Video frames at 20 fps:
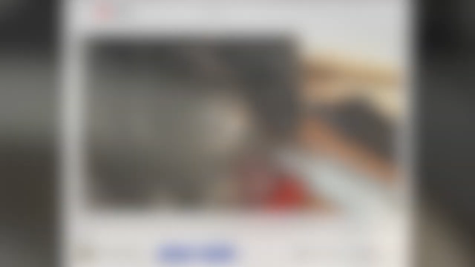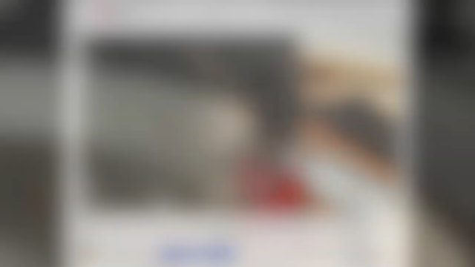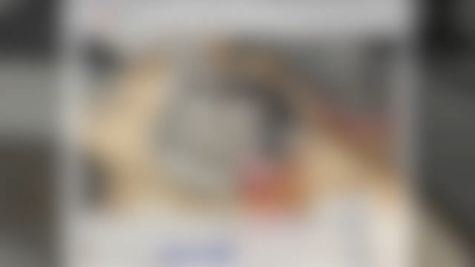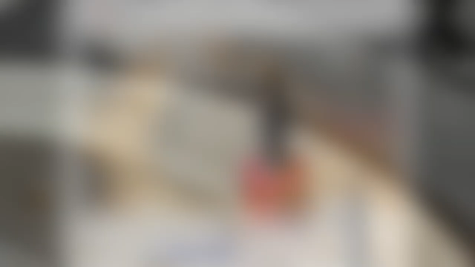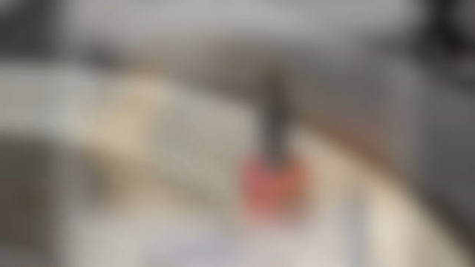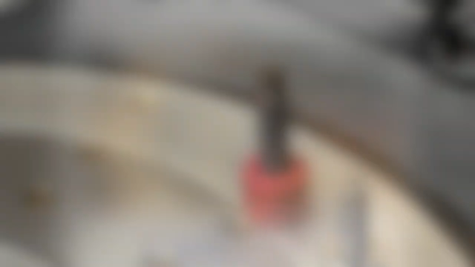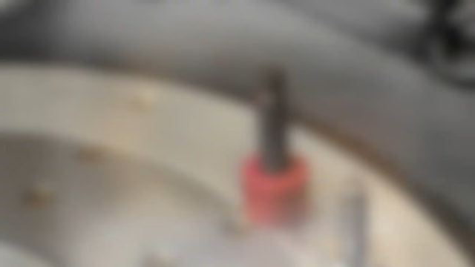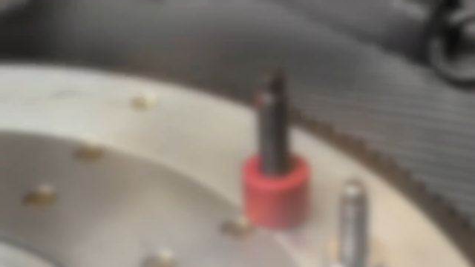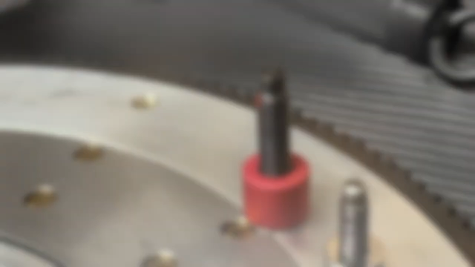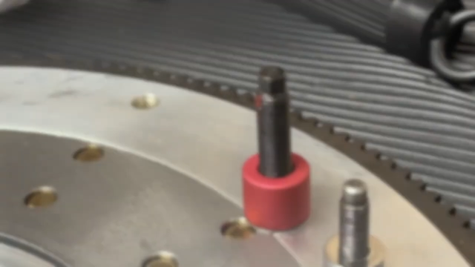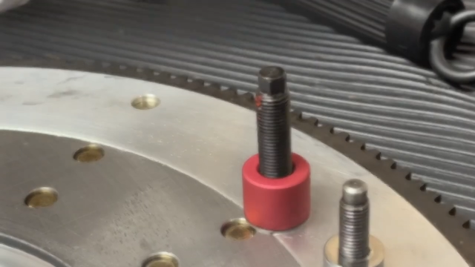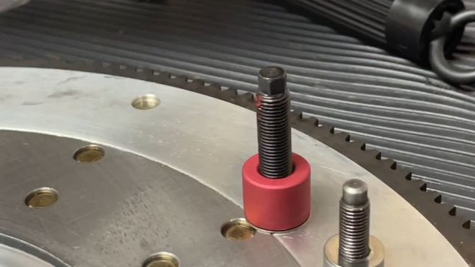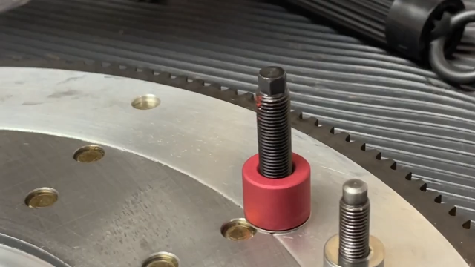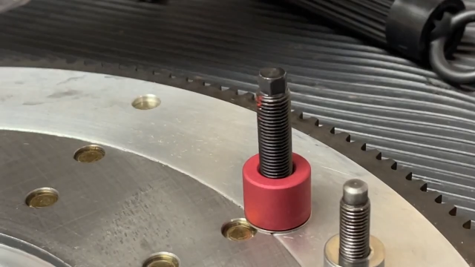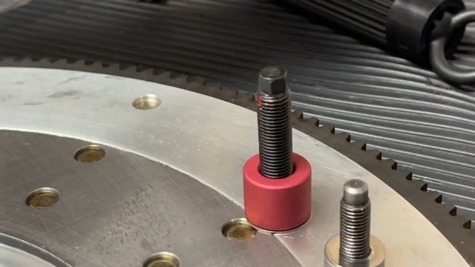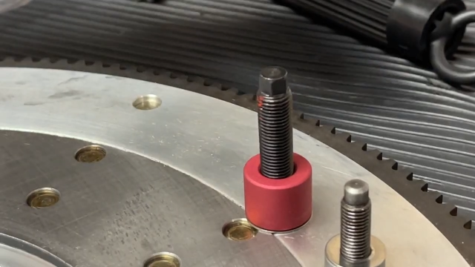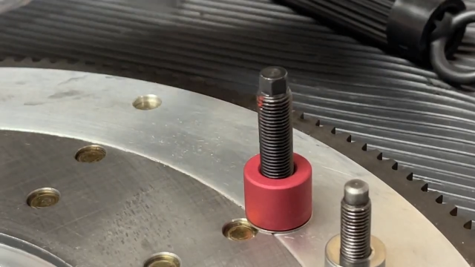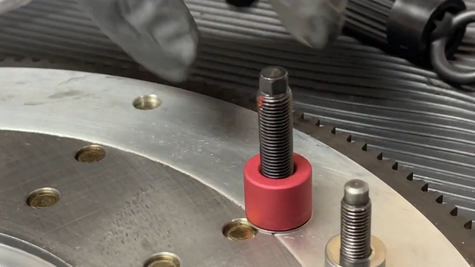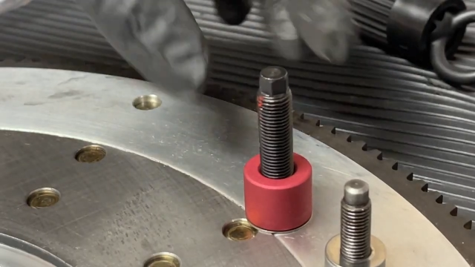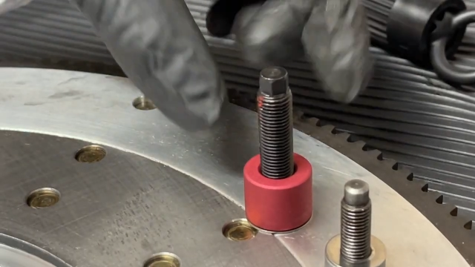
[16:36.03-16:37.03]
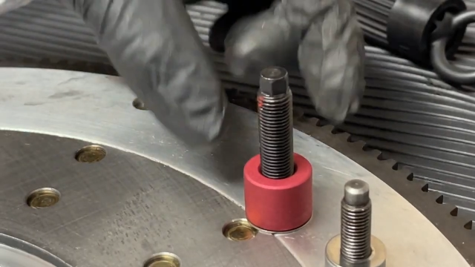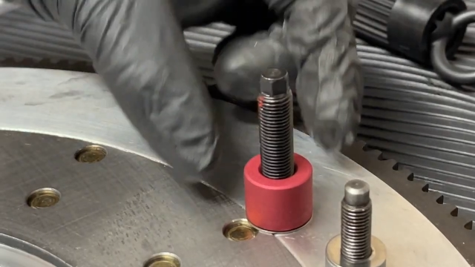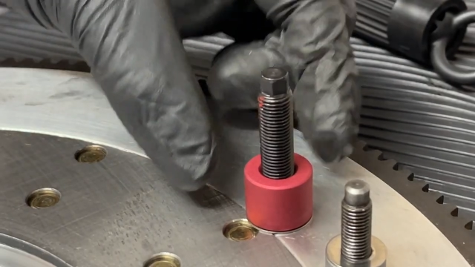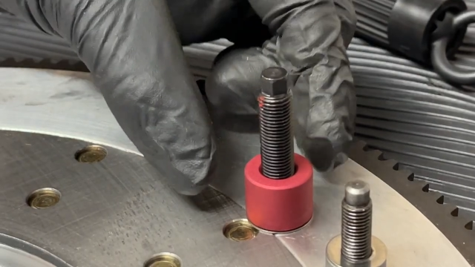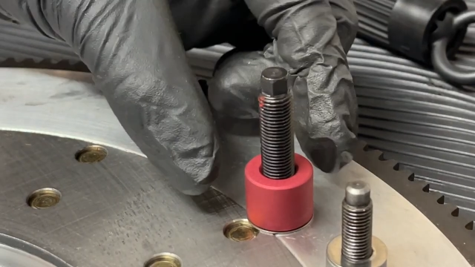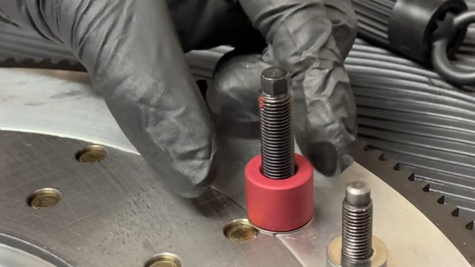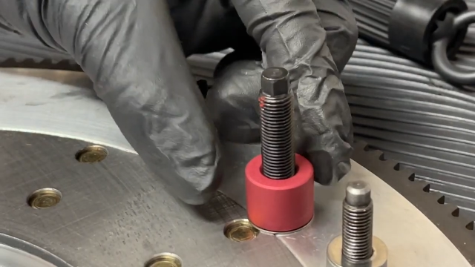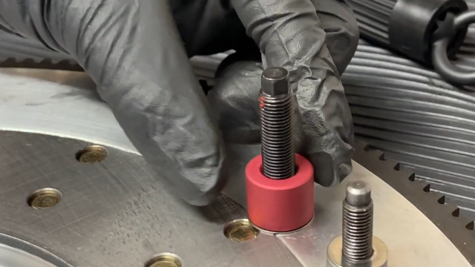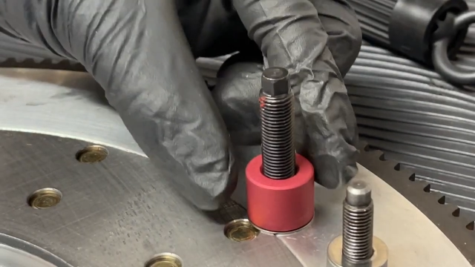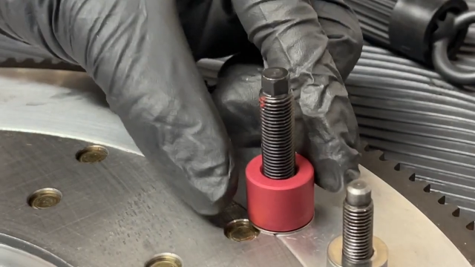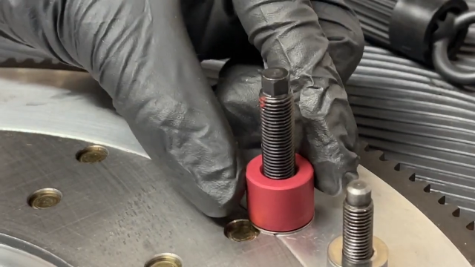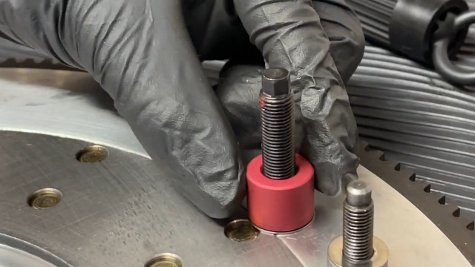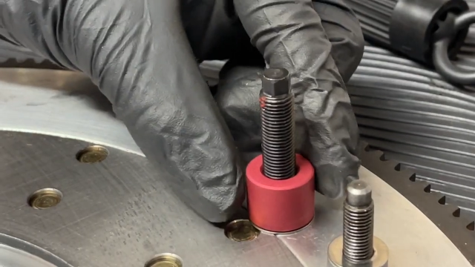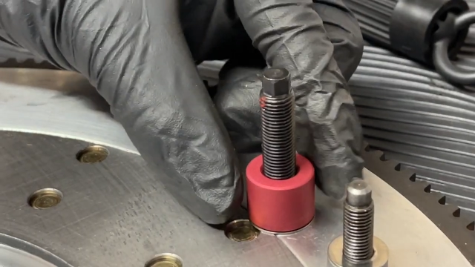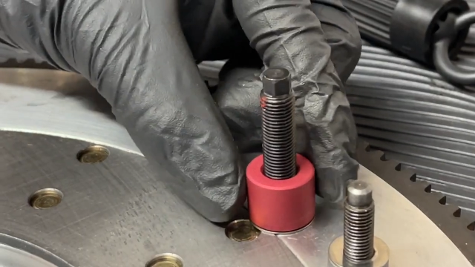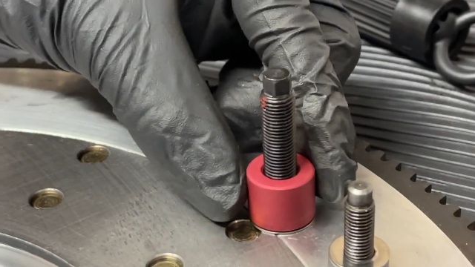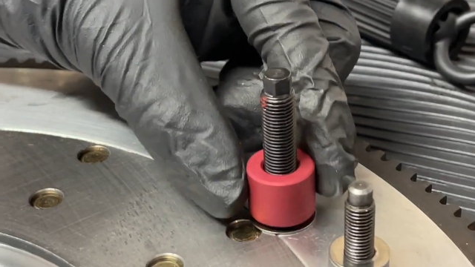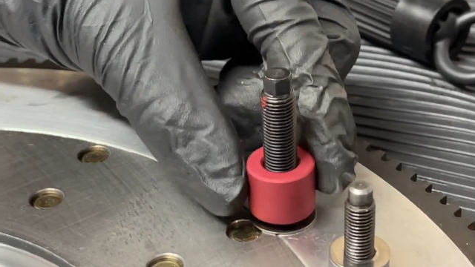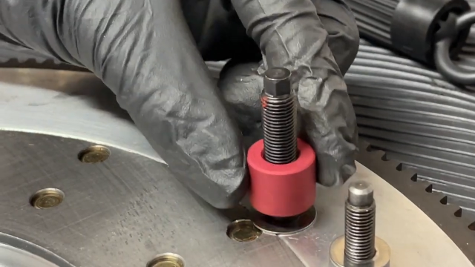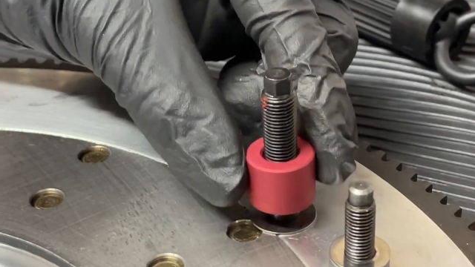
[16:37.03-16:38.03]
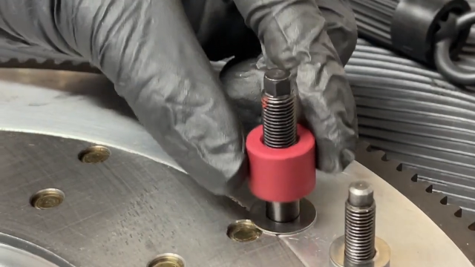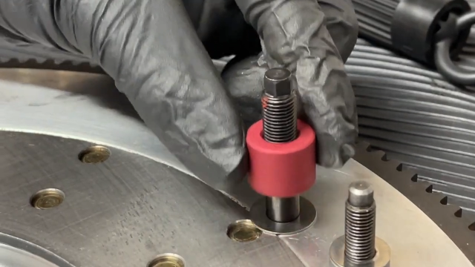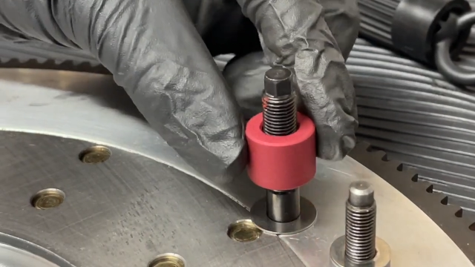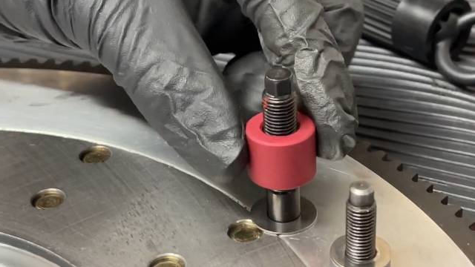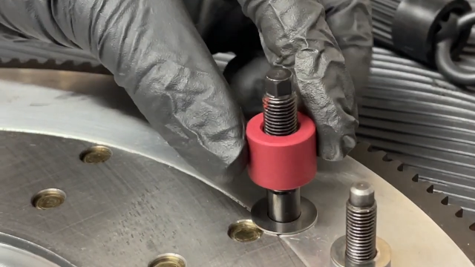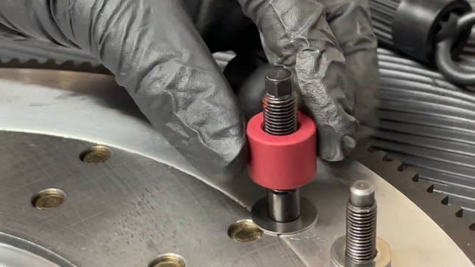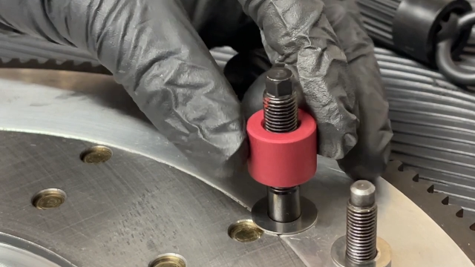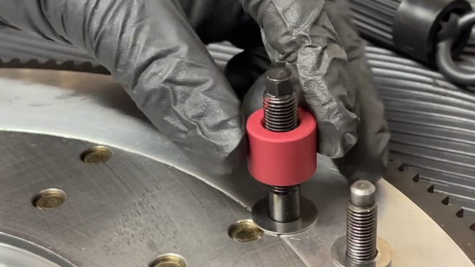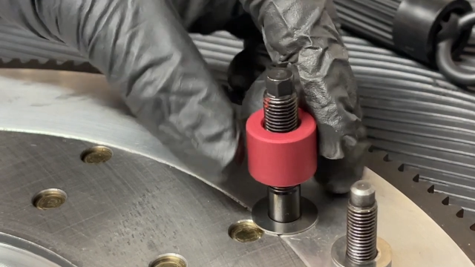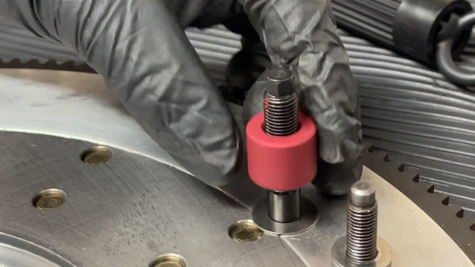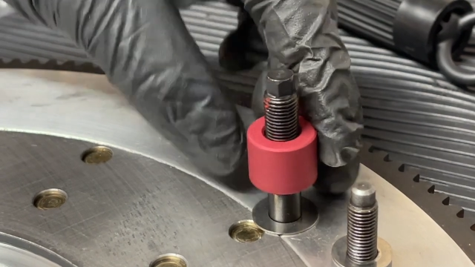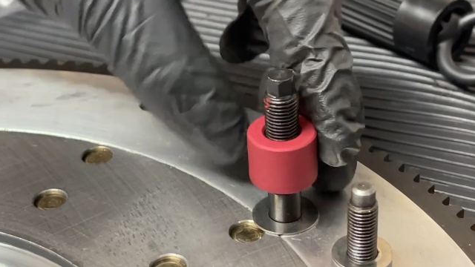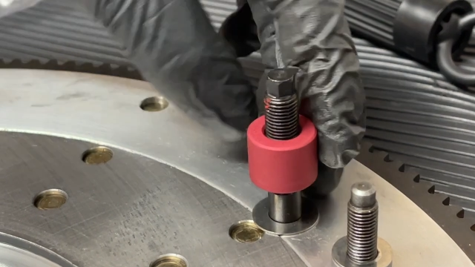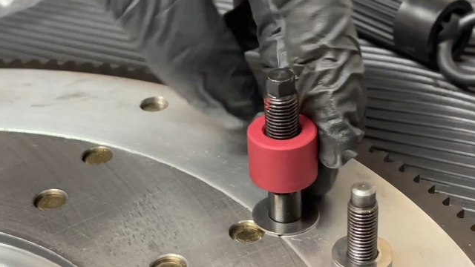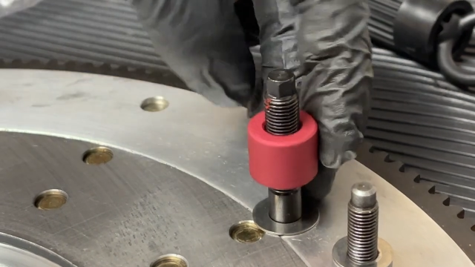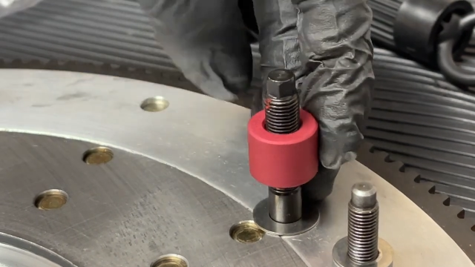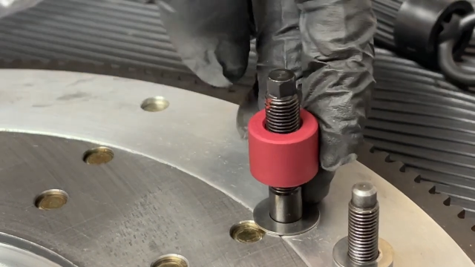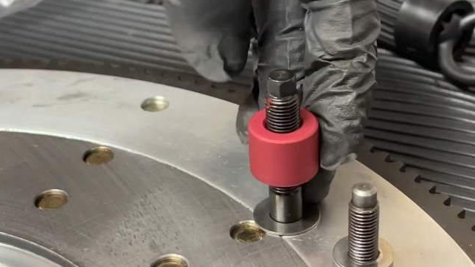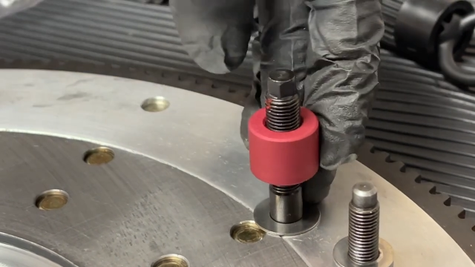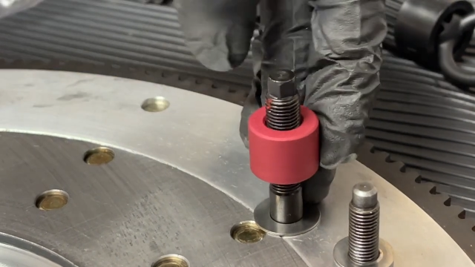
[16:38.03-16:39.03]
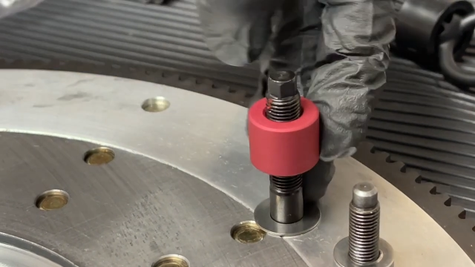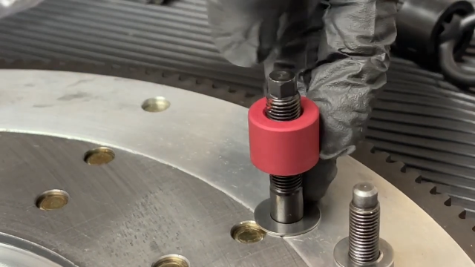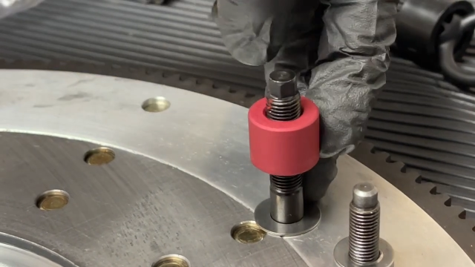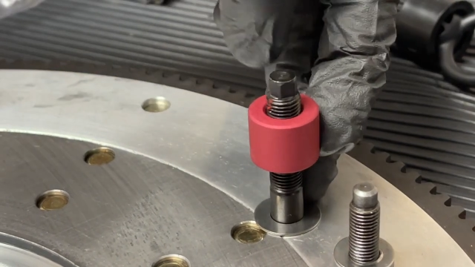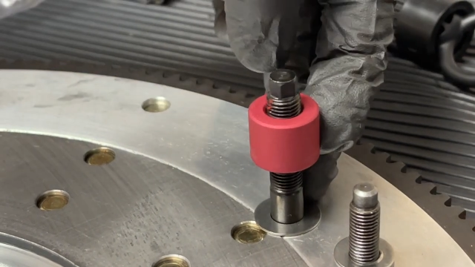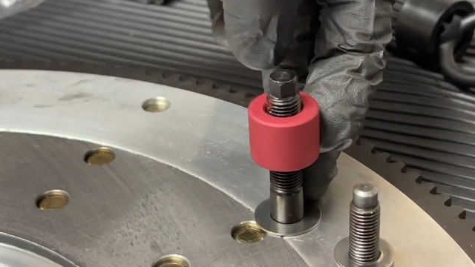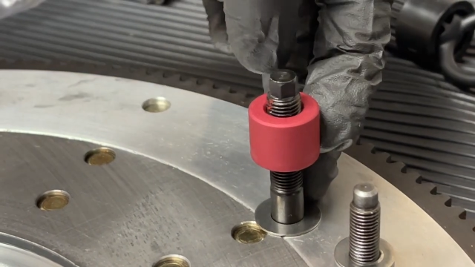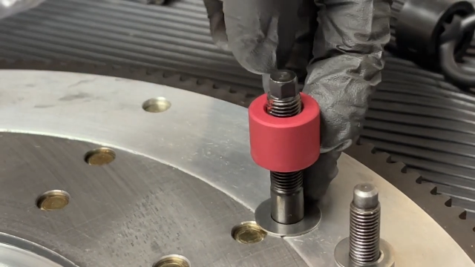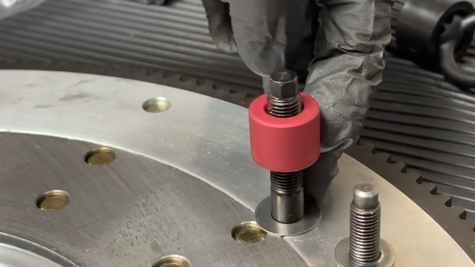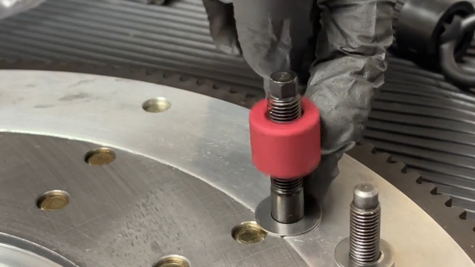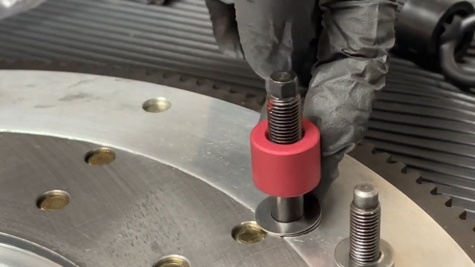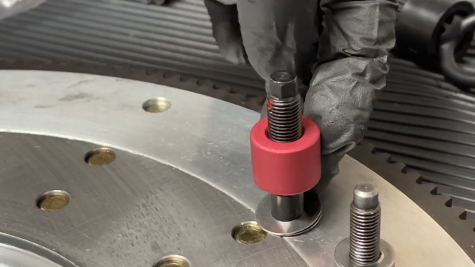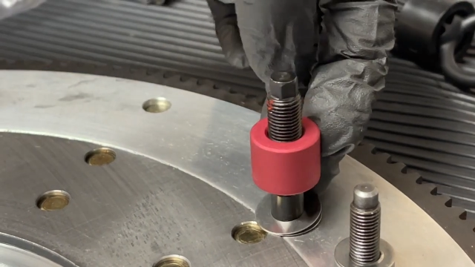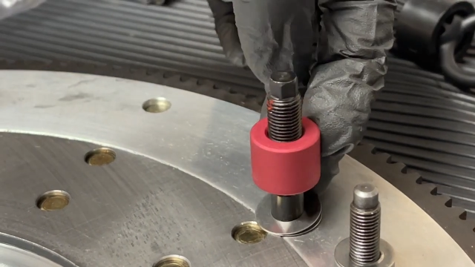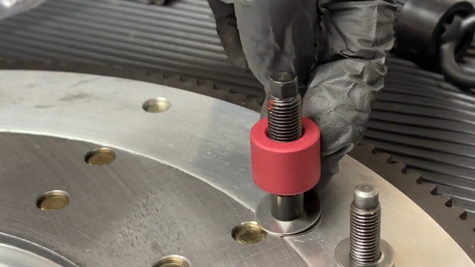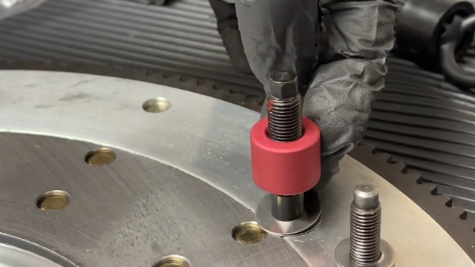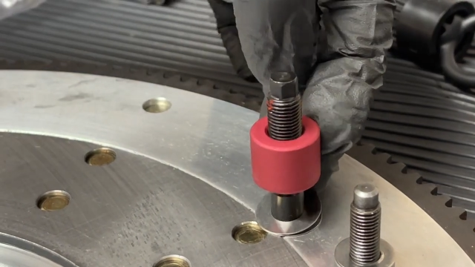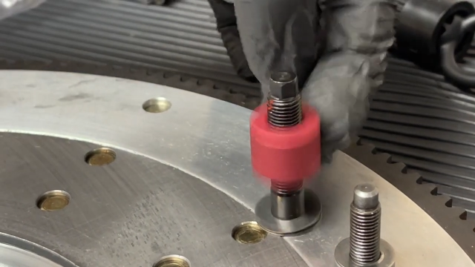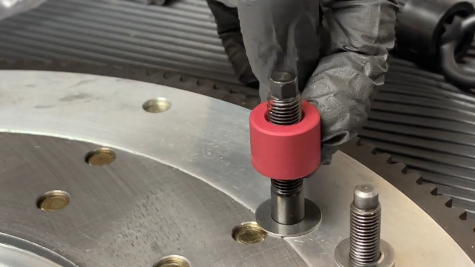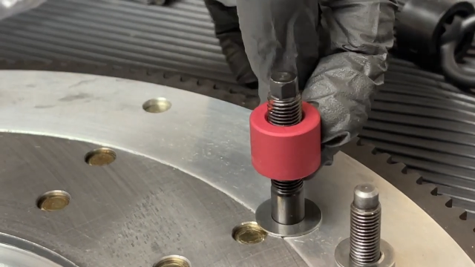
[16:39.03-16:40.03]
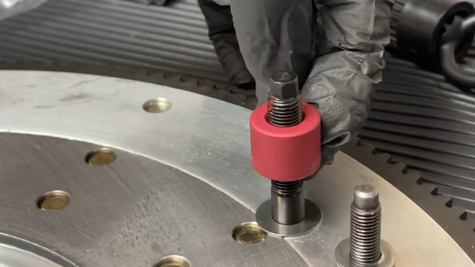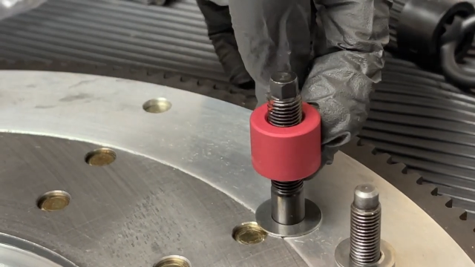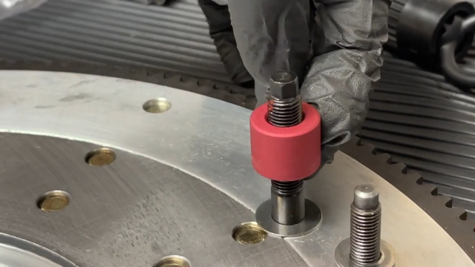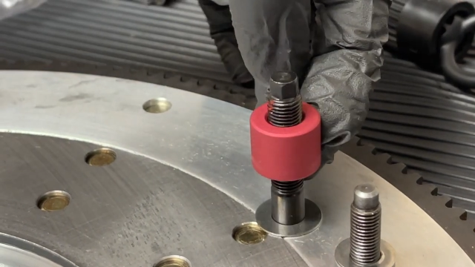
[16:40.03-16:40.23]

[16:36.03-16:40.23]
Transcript: [unreadable: no face in view]